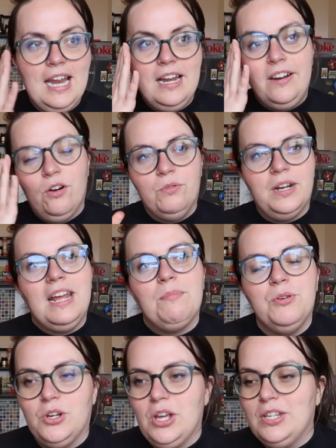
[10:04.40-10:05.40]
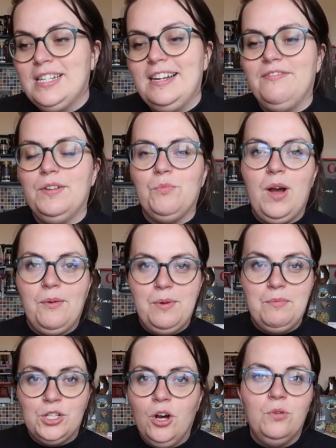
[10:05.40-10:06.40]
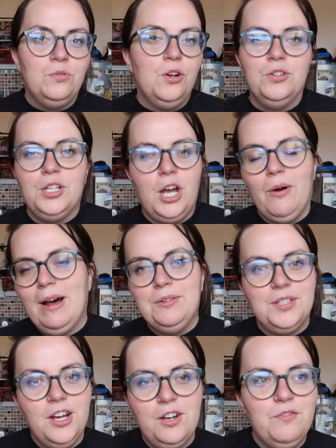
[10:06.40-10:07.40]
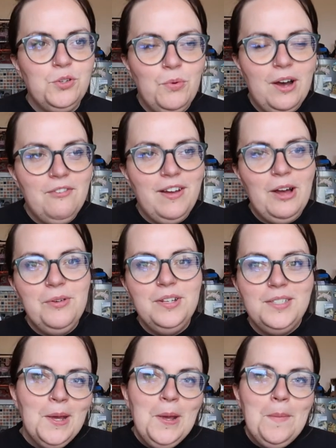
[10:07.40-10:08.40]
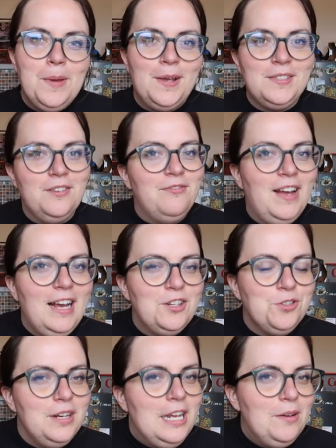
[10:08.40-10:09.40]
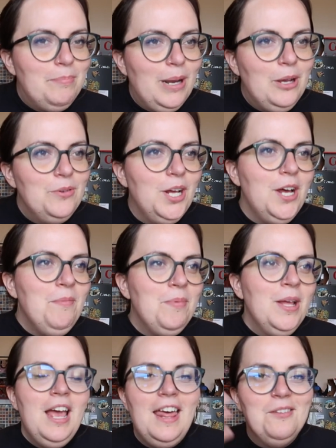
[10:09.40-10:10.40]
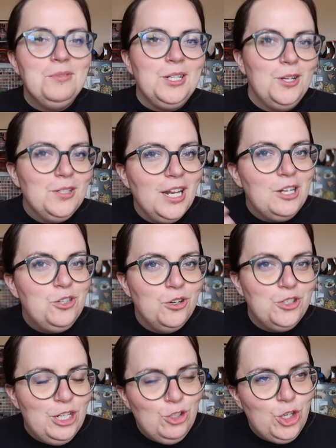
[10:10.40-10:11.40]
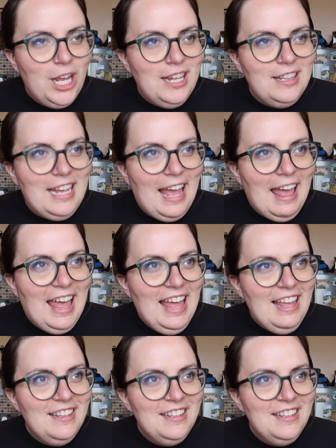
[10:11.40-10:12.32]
in an old neighborhood I used to live in where we were told not to go outside for 12 hours because a factory had blown up and there was loads of like dodgy shit in the air.